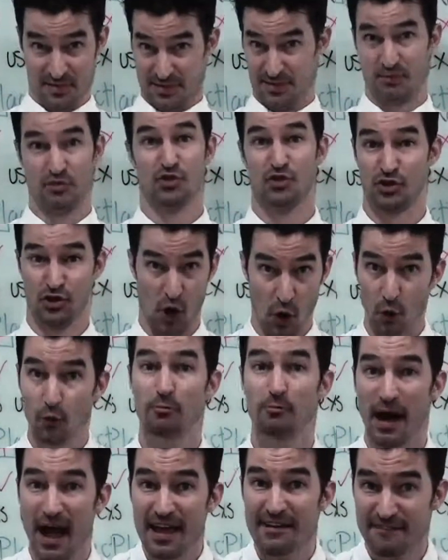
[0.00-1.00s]
shown
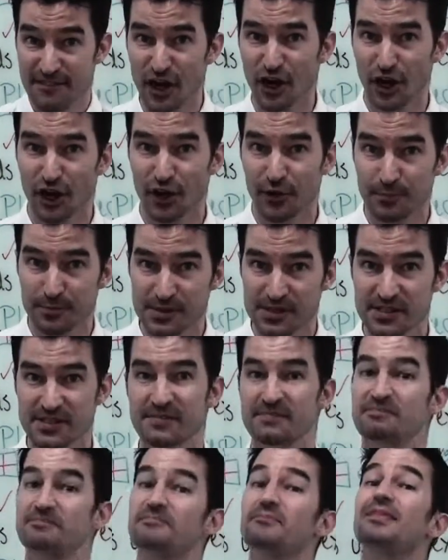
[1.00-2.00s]
by verbs
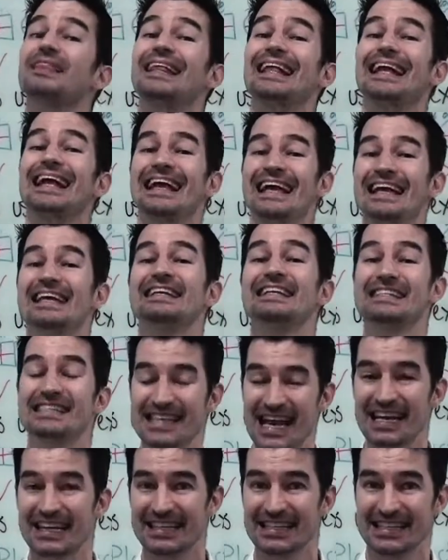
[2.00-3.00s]
in
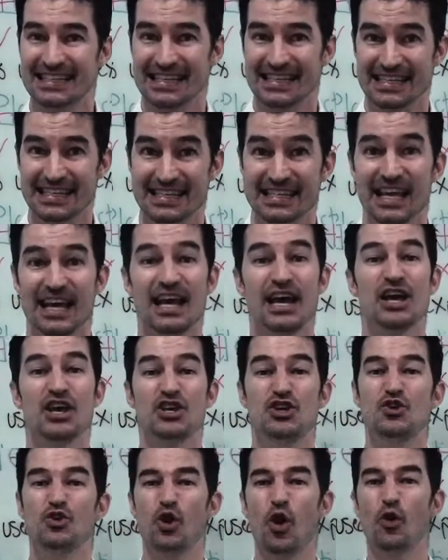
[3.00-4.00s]
sentences.
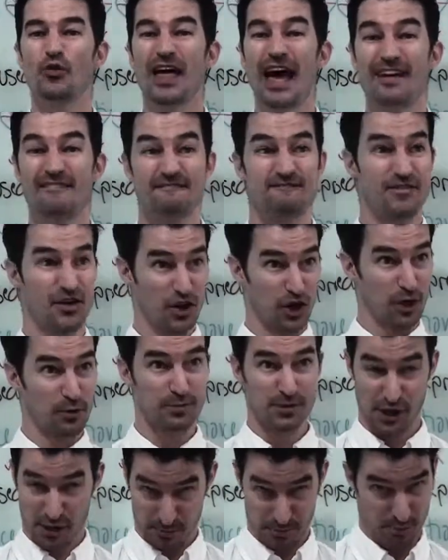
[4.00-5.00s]
You know that verbs
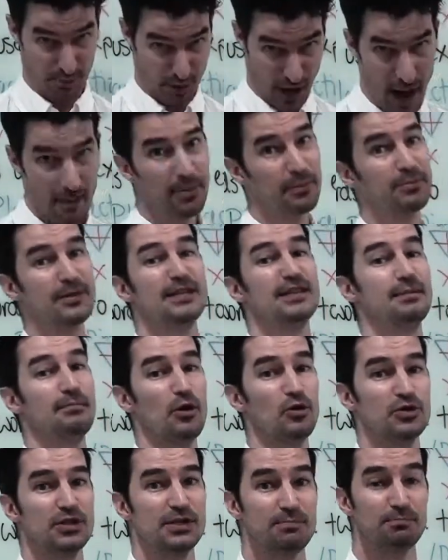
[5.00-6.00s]
are probably the
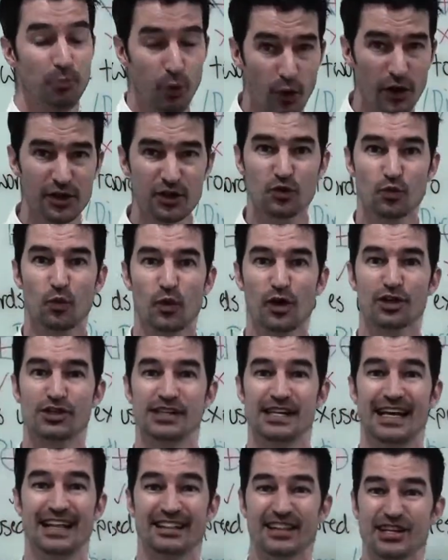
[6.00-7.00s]
most important words
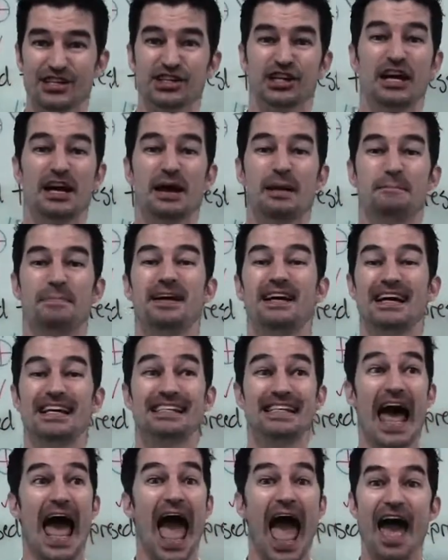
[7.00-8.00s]
in English
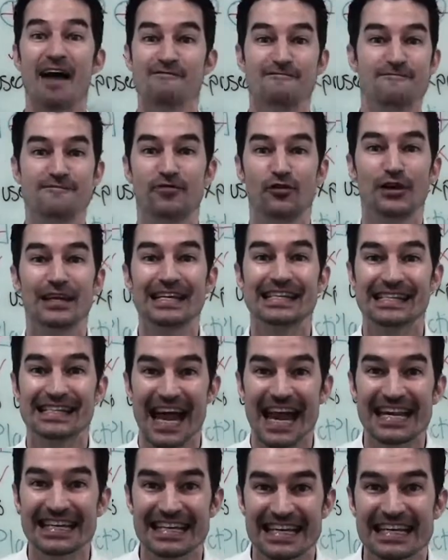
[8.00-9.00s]
because every
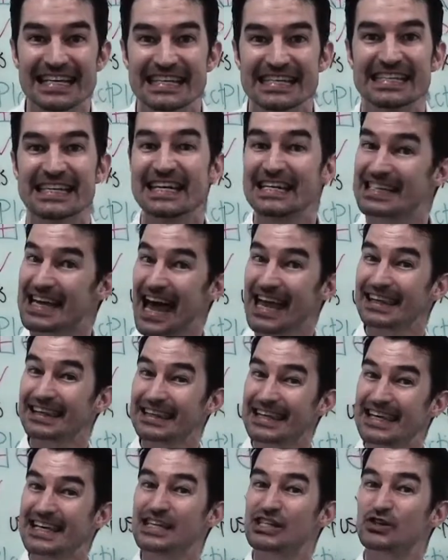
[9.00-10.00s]
sentence needs at
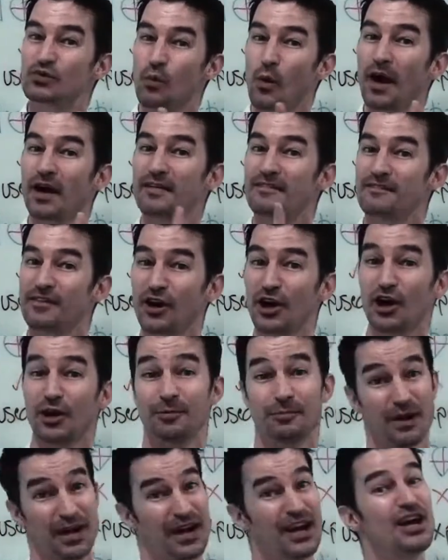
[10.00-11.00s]
least one
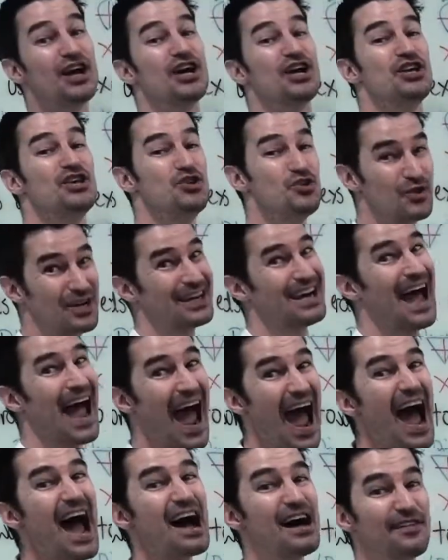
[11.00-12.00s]
verb. You can
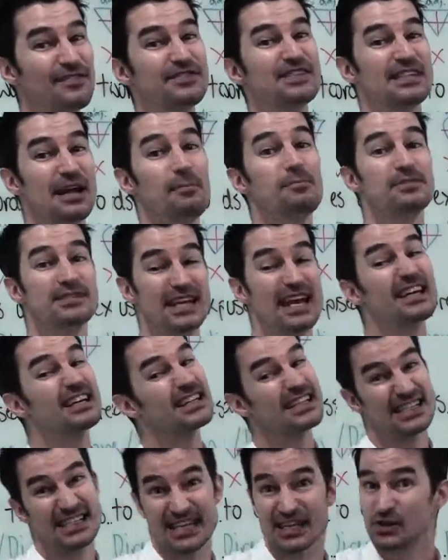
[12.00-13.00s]
have some
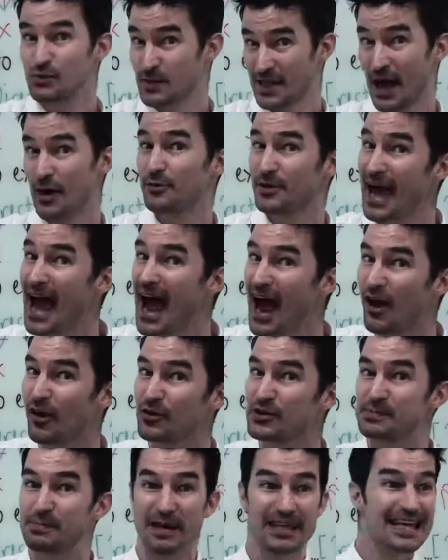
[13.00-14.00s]
sentences without nouns,
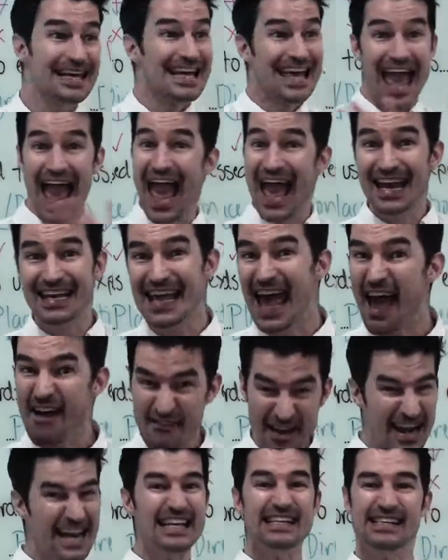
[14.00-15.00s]
but you can't have
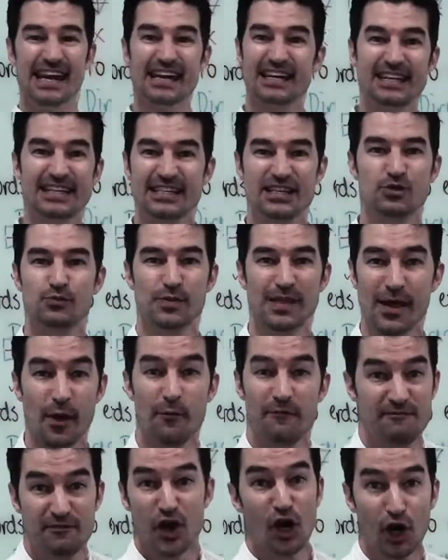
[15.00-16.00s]
any sentences without
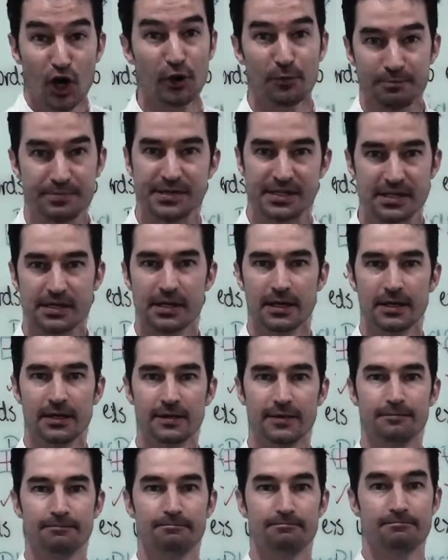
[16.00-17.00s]
verbs.
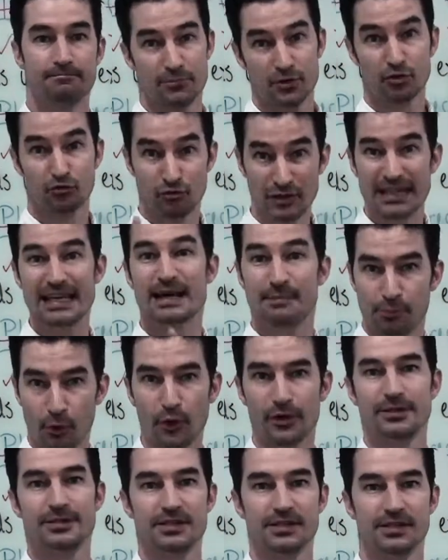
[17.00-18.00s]
Really
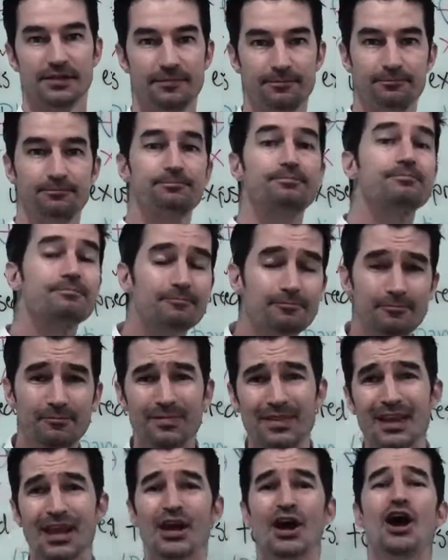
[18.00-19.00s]
important.
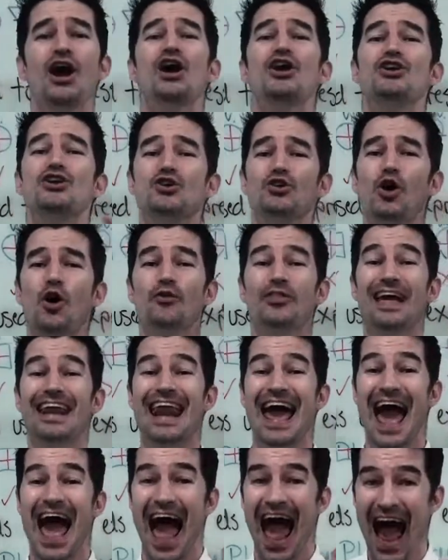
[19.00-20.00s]
You know
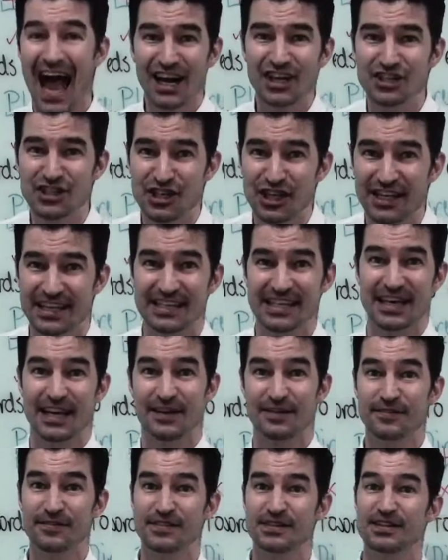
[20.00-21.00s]
that
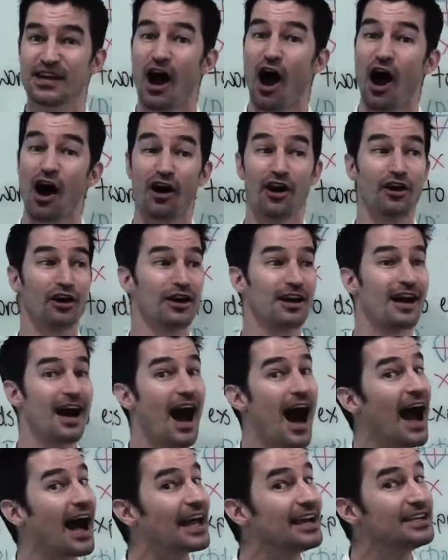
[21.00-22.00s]
adjectives are
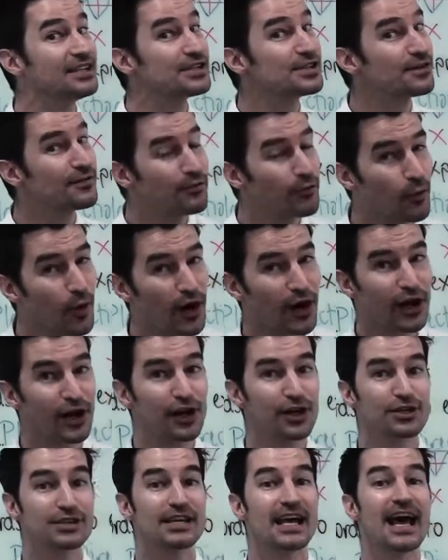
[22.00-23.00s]
kinds of
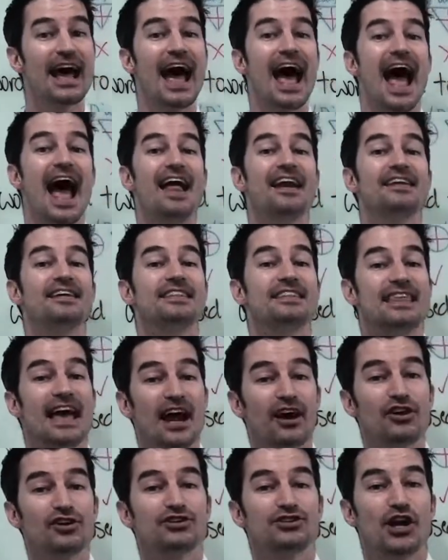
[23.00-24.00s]
words, and
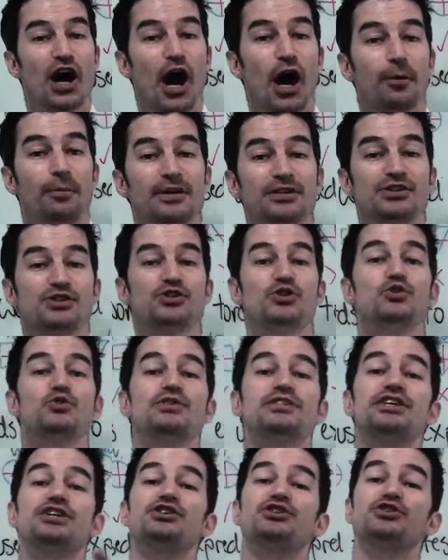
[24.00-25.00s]
their job is to
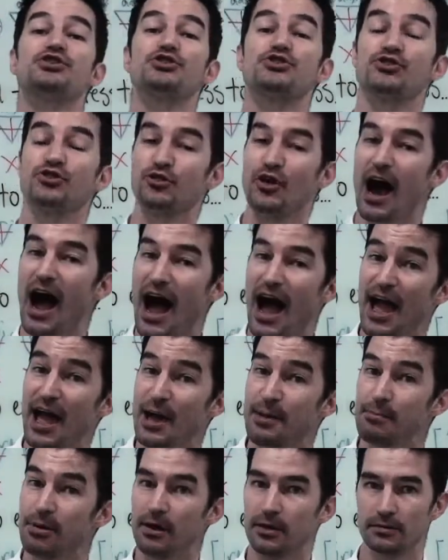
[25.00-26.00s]

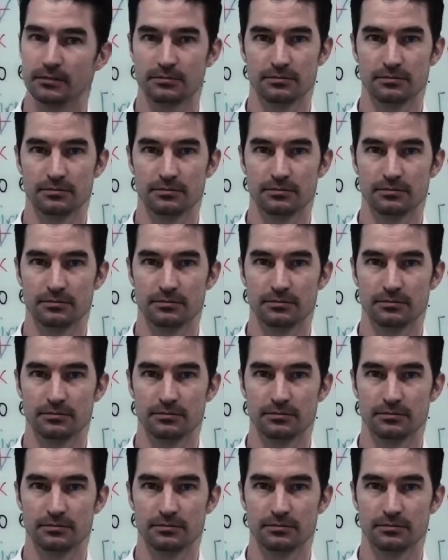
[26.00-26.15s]
describe